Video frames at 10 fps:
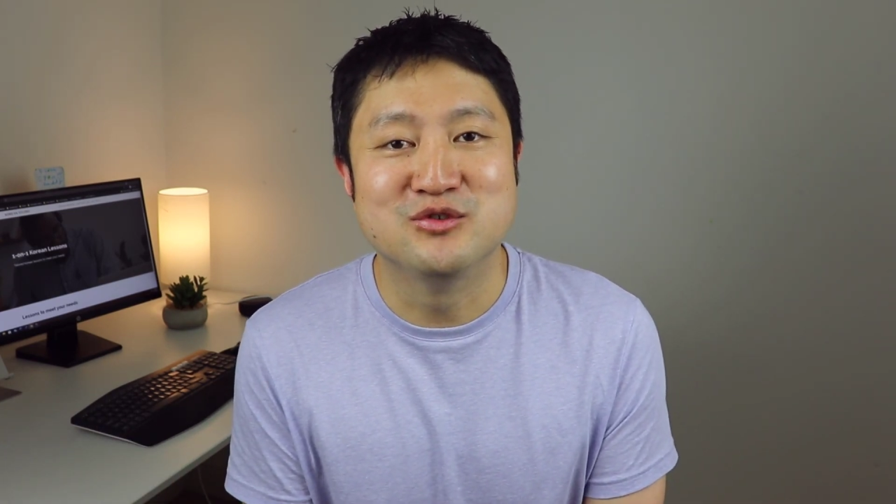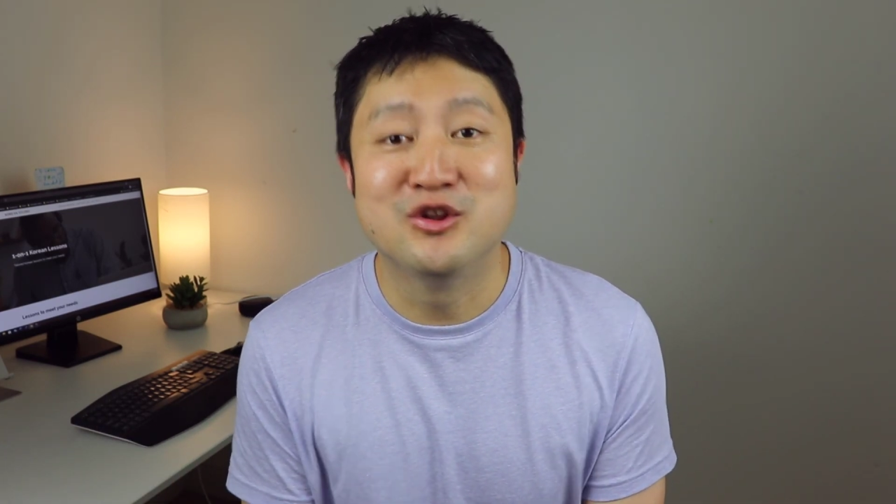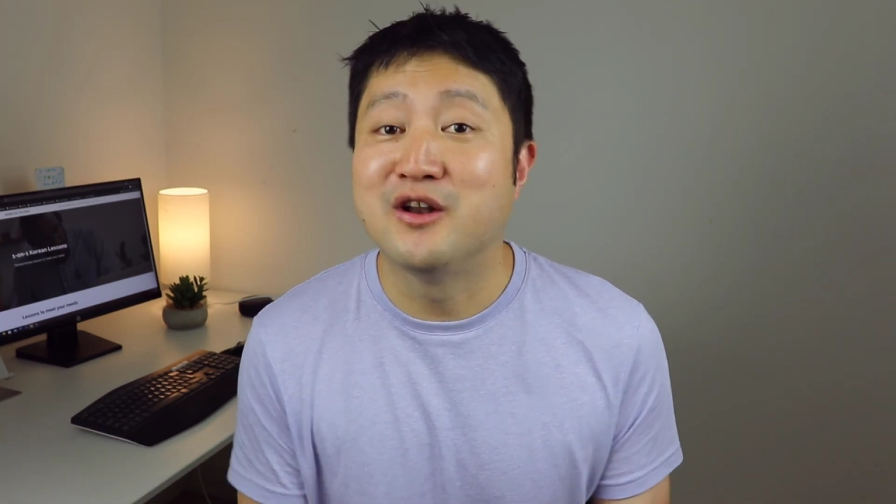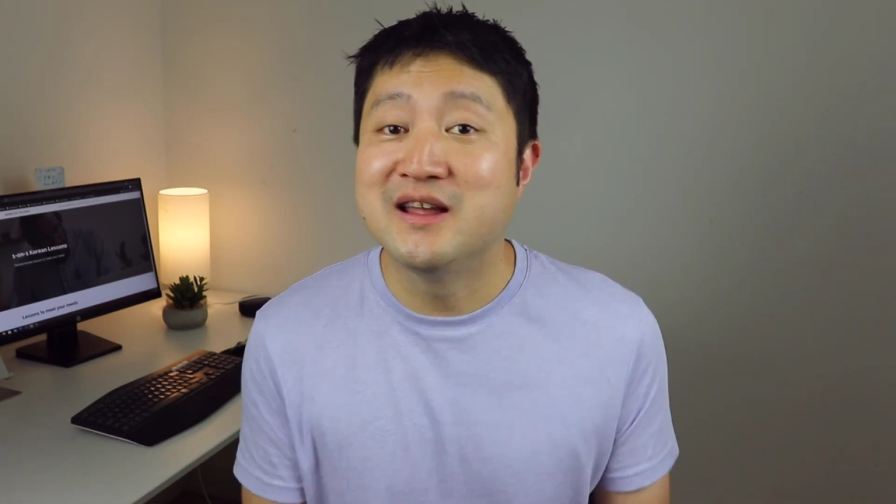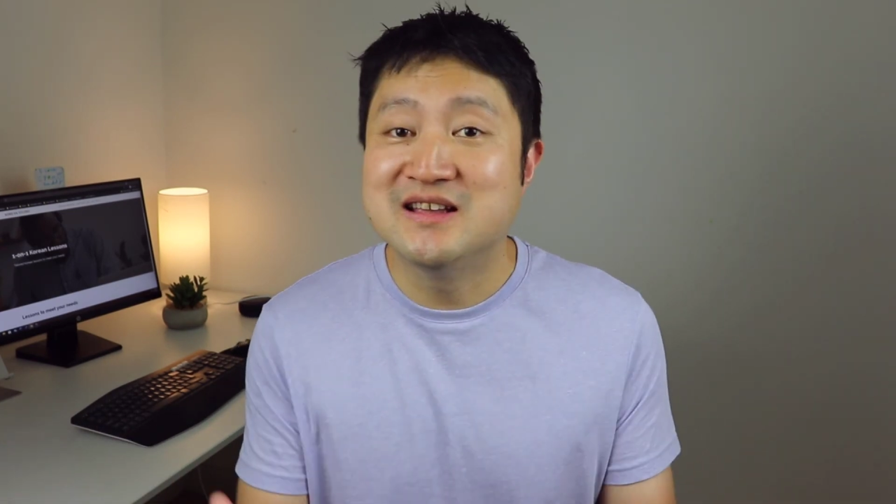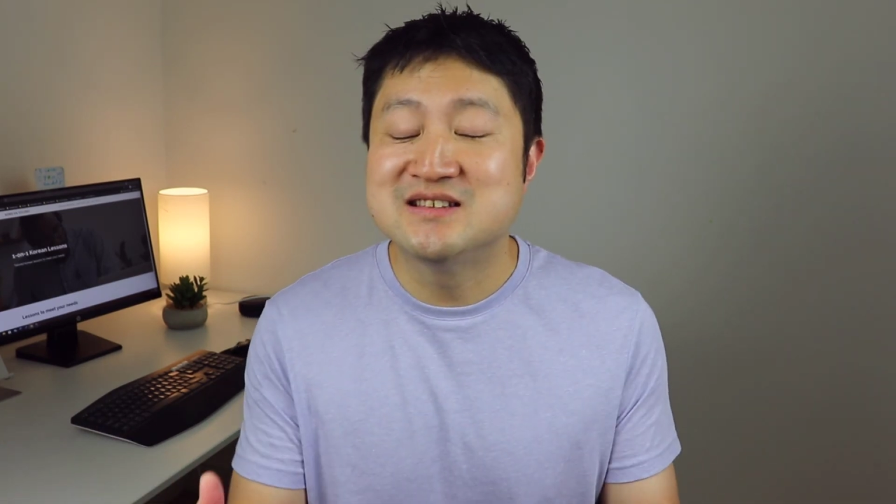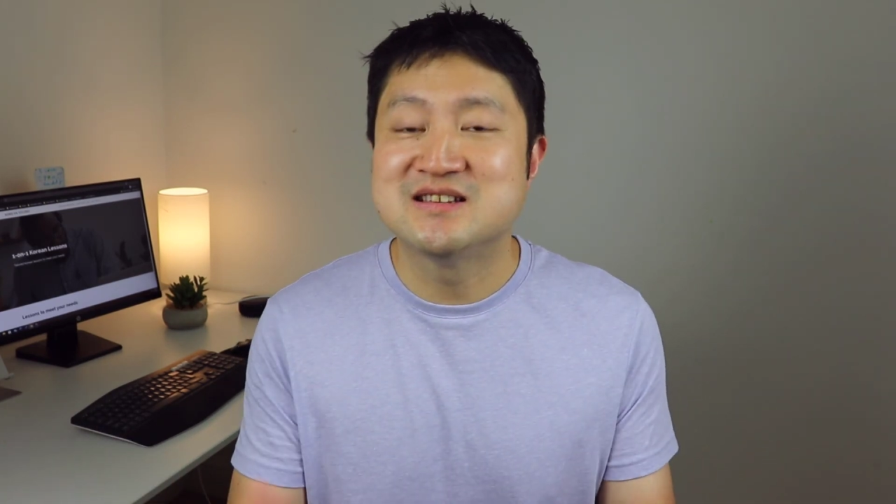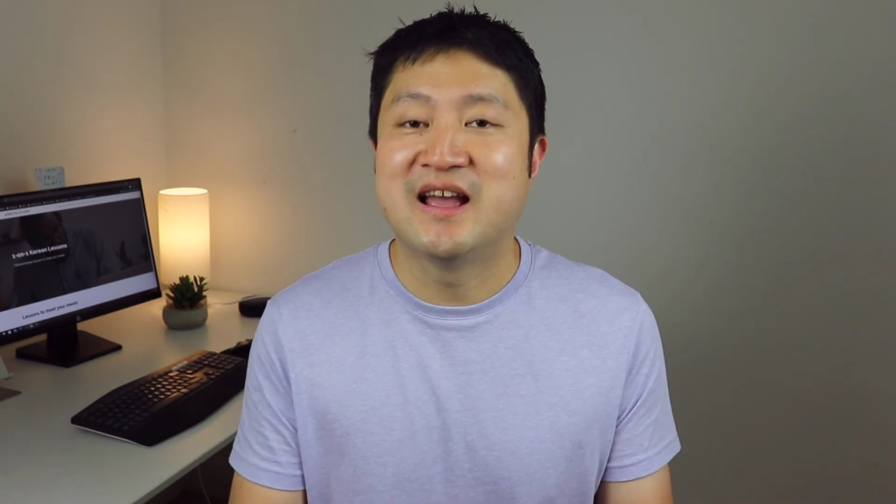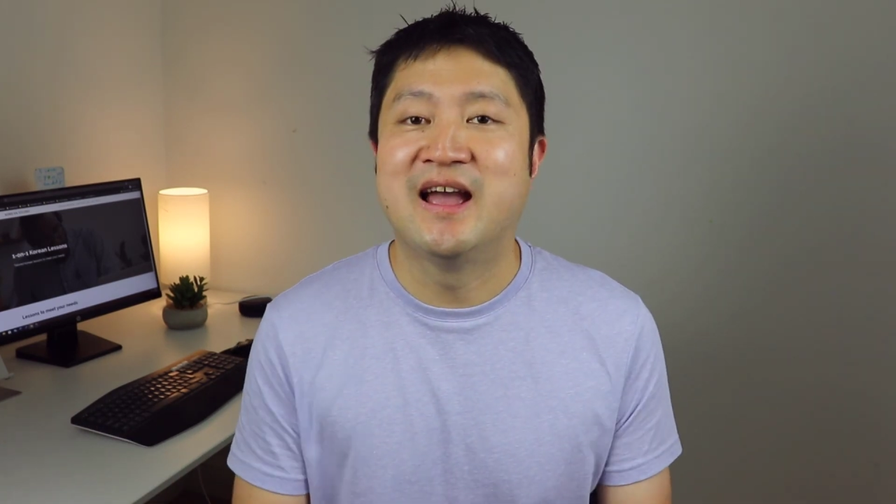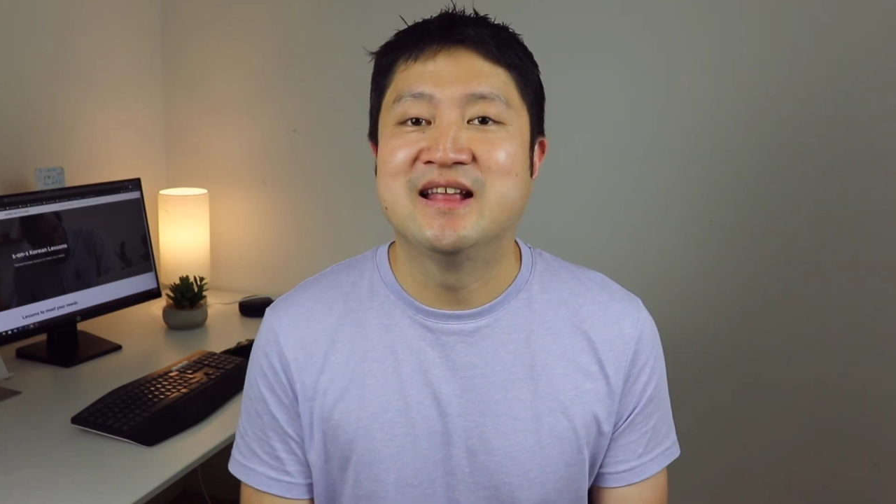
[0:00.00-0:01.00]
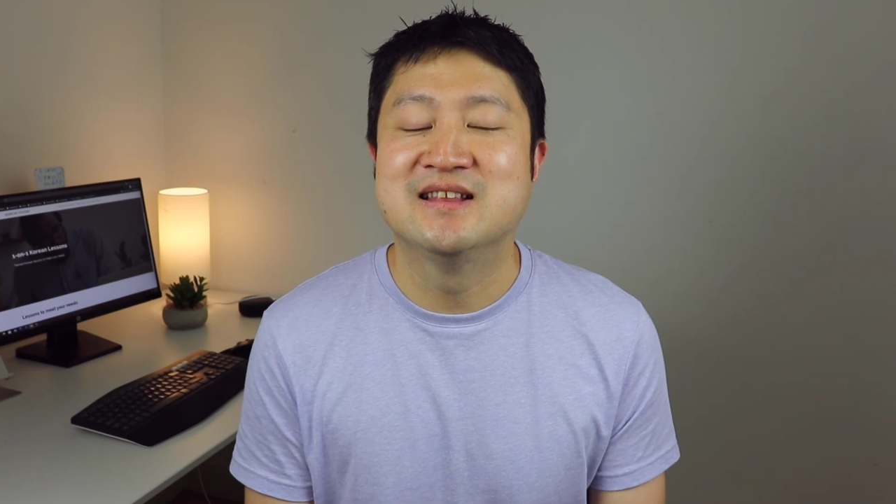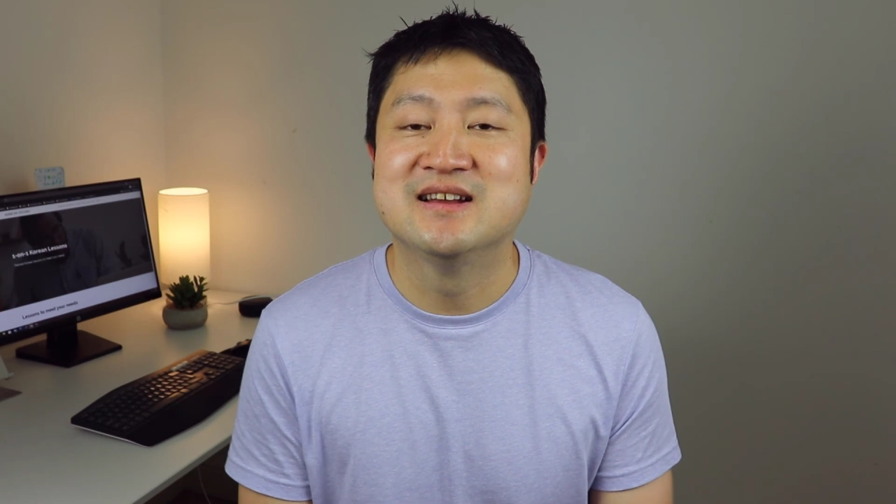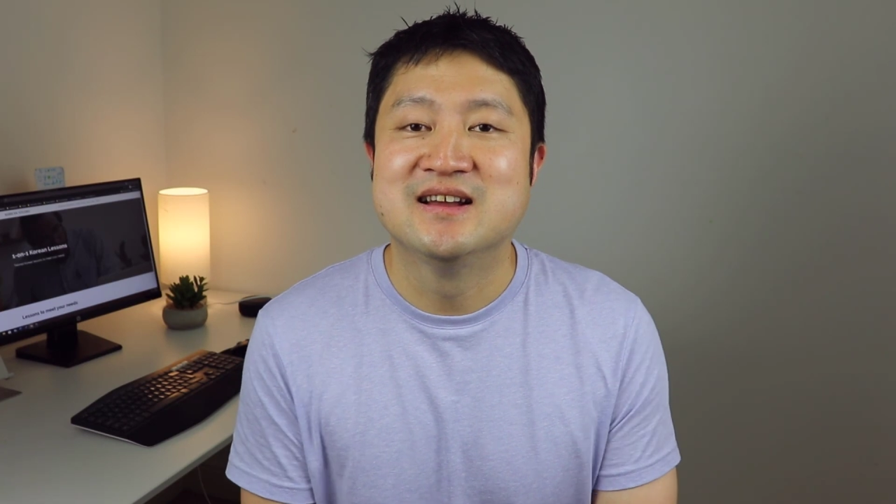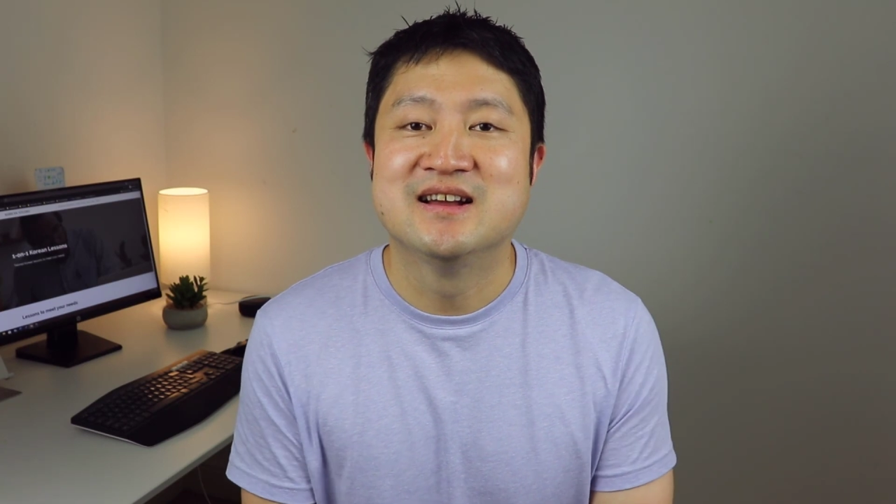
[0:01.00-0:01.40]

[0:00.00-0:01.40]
knowledge and